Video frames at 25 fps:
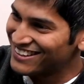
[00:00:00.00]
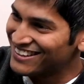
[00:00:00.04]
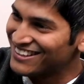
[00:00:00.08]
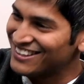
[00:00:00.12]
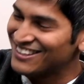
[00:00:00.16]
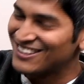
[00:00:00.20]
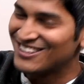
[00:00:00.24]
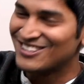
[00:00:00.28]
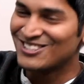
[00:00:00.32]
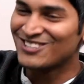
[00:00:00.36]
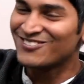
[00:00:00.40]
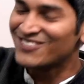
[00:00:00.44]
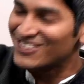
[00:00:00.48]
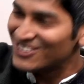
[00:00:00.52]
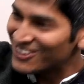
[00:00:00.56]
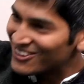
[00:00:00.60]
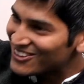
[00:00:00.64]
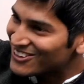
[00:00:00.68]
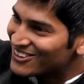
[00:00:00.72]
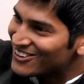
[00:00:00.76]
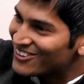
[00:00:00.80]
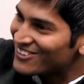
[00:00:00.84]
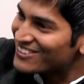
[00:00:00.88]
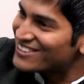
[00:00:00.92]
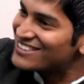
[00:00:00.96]
So we thought, you
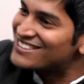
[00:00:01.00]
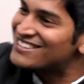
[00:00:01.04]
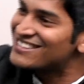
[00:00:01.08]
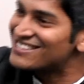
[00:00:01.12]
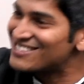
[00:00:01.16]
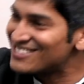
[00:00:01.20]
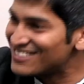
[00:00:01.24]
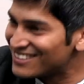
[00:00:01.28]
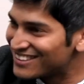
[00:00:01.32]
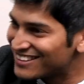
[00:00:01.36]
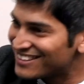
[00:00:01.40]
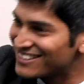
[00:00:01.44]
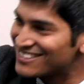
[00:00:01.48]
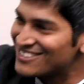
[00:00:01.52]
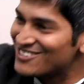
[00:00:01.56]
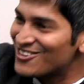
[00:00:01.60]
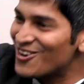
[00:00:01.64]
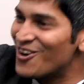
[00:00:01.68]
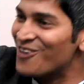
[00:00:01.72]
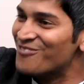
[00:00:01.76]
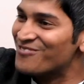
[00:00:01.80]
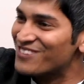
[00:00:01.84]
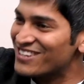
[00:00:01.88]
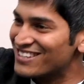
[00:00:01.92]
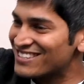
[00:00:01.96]
know, this is so
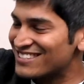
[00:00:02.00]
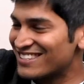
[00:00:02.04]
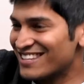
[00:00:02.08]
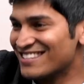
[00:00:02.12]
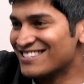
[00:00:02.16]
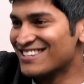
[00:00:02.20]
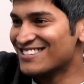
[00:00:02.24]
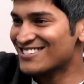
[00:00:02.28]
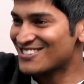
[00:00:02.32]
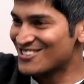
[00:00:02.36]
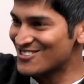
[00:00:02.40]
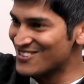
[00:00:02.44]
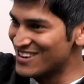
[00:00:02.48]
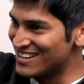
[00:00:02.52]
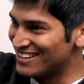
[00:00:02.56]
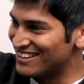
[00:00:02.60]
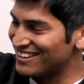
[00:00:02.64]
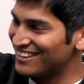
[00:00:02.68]
obvious. Let's just do it.